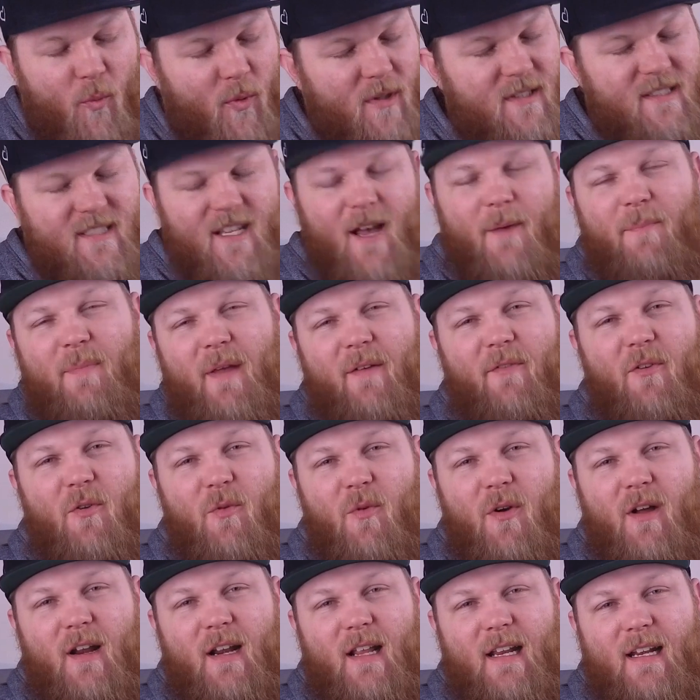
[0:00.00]
What's up
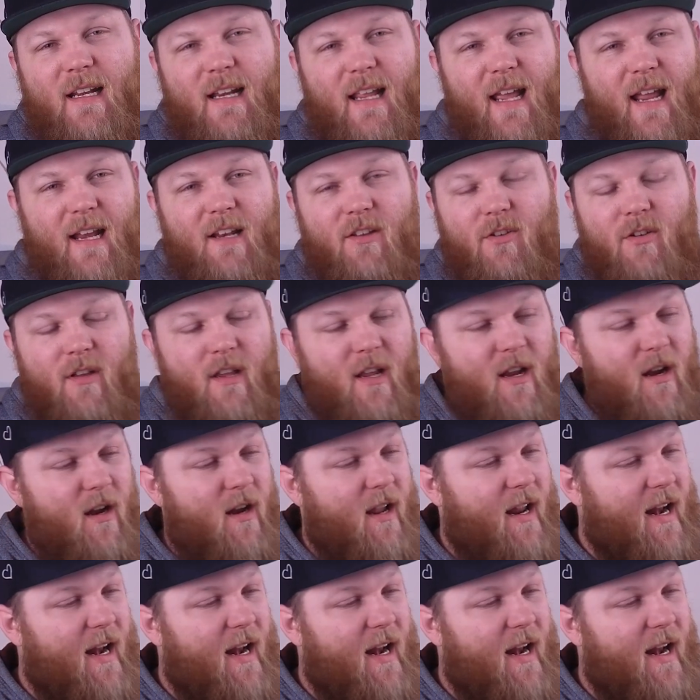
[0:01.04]
everyone, Daniel here,